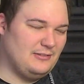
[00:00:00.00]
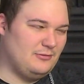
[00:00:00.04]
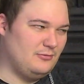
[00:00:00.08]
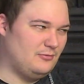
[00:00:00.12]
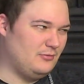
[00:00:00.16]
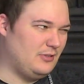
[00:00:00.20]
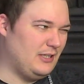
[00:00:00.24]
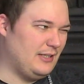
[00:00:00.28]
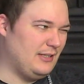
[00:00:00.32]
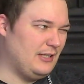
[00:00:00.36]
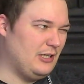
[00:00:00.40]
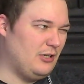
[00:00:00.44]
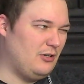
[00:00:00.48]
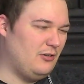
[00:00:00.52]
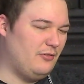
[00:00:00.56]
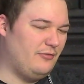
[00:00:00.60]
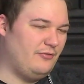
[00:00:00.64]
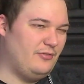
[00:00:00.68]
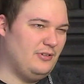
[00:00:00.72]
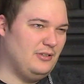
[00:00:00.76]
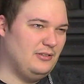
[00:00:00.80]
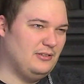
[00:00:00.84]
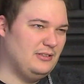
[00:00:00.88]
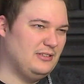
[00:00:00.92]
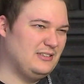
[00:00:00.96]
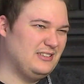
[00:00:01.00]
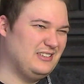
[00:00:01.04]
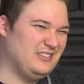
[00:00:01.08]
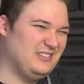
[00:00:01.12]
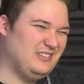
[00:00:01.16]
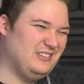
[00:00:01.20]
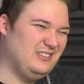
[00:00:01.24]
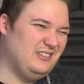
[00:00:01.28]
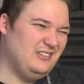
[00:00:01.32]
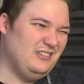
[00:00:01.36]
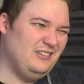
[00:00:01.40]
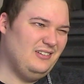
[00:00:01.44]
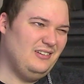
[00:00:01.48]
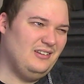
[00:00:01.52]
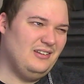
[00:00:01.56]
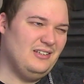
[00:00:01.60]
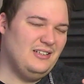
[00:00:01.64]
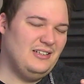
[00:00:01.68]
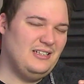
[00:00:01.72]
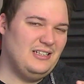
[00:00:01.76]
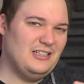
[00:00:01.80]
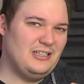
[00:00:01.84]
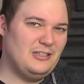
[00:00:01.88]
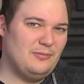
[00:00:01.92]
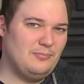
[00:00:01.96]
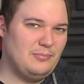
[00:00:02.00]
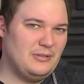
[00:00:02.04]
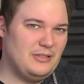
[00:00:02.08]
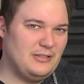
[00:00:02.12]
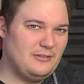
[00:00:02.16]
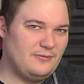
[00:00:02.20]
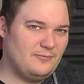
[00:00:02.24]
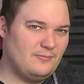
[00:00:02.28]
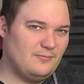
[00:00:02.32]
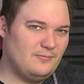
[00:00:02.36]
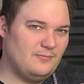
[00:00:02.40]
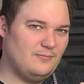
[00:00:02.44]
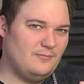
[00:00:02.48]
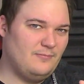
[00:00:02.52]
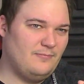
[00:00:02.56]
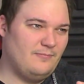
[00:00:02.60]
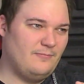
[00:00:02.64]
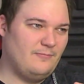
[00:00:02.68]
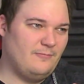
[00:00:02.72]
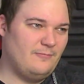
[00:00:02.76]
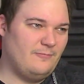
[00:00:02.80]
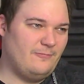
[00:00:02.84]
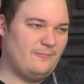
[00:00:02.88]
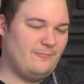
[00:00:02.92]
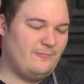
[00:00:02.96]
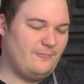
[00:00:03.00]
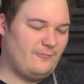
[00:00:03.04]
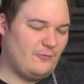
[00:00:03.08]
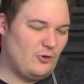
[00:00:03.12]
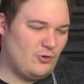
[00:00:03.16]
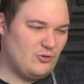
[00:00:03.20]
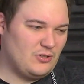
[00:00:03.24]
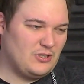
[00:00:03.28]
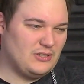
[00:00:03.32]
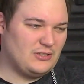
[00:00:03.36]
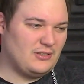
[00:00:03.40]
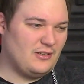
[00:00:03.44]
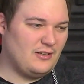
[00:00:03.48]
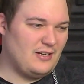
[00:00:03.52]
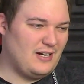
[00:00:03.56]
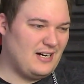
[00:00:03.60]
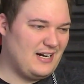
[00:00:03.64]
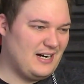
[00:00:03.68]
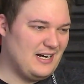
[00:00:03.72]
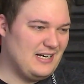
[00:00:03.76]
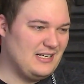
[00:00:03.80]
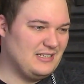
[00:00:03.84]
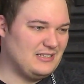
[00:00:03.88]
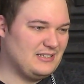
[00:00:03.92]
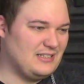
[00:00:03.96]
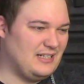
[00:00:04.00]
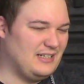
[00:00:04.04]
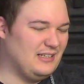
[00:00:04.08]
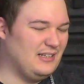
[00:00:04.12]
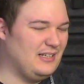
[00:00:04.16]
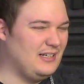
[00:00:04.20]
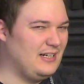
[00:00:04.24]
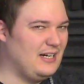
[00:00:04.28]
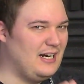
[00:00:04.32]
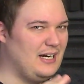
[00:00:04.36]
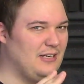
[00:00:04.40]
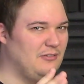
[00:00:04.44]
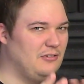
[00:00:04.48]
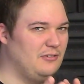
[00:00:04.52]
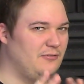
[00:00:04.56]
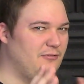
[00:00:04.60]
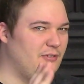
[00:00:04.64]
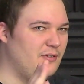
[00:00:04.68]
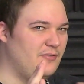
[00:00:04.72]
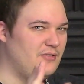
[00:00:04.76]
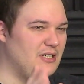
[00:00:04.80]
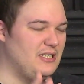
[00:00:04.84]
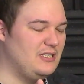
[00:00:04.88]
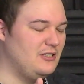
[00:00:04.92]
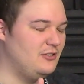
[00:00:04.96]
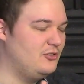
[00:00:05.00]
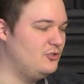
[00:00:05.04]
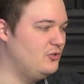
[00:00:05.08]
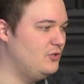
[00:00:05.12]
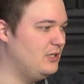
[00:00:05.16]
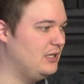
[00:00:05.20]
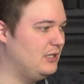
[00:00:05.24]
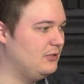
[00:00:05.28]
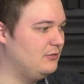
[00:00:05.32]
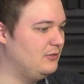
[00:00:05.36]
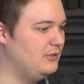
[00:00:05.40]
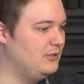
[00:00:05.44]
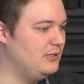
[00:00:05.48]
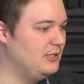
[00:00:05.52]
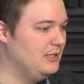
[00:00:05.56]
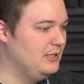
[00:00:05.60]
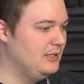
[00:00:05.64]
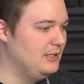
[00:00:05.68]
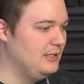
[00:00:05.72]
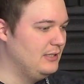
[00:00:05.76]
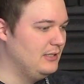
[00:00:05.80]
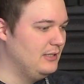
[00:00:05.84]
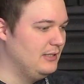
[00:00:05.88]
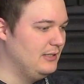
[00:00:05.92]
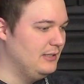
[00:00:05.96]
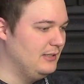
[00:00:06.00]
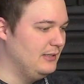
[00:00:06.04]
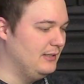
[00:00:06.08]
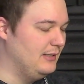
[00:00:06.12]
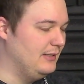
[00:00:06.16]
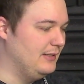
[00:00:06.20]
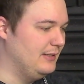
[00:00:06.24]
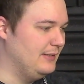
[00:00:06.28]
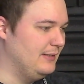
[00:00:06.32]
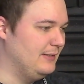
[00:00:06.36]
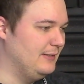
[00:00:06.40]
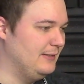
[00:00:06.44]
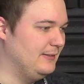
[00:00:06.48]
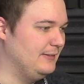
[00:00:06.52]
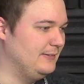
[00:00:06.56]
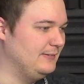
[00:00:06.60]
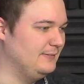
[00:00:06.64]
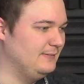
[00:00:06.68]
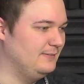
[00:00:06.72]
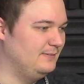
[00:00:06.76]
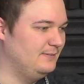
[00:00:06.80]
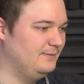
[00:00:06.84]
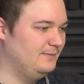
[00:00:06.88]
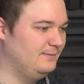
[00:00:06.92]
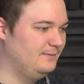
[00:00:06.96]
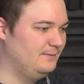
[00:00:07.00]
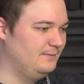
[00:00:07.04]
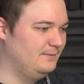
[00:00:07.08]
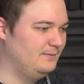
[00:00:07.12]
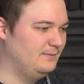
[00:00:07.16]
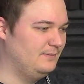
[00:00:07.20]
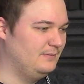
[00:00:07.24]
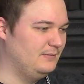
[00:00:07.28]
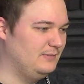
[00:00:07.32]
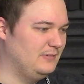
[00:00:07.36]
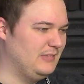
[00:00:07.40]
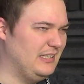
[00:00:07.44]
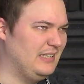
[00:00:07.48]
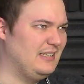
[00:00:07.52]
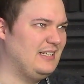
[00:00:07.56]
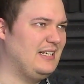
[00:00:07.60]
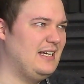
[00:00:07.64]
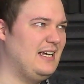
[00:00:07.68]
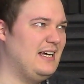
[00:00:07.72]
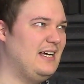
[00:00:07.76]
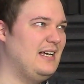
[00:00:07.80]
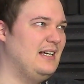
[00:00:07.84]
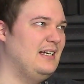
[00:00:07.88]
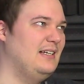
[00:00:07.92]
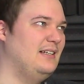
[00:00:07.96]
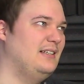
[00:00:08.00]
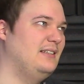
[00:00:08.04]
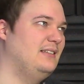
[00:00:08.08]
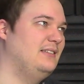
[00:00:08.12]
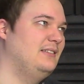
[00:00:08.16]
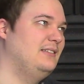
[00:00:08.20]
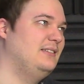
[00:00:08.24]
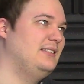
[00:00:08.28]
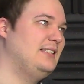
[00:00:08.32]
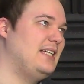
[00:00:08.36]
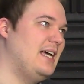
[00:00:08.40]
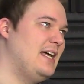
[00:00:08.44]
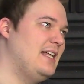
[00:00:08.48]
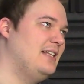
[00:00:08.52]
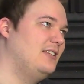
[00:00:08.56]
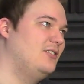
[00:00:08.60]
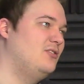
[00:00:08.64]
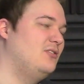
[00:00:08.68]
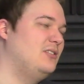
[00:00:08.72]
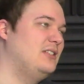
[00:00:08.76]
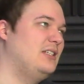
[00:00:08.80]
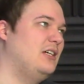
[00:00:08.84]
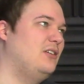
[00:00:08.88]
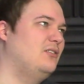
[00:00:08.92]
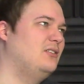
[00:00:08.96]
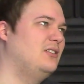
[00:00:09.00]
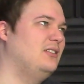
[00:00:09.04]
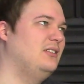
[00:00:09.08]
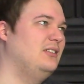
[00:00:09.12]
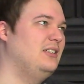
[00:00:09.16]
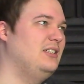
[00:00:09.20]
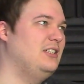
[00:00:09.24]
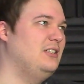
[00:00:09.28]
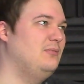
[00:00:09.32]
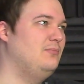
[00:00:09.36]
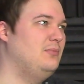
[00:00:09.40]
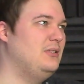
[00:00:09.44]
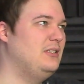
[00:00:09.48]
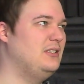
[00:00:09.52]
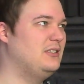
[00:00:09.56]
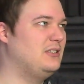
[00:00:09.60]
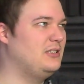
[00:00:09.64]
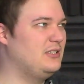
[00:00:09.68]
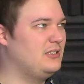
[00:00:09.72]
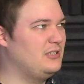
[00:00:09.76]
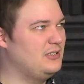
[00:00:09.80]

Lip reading: Right now I feel it's a little bit focused on the higher side, like 150 to 200, and that can tend to sound a little bit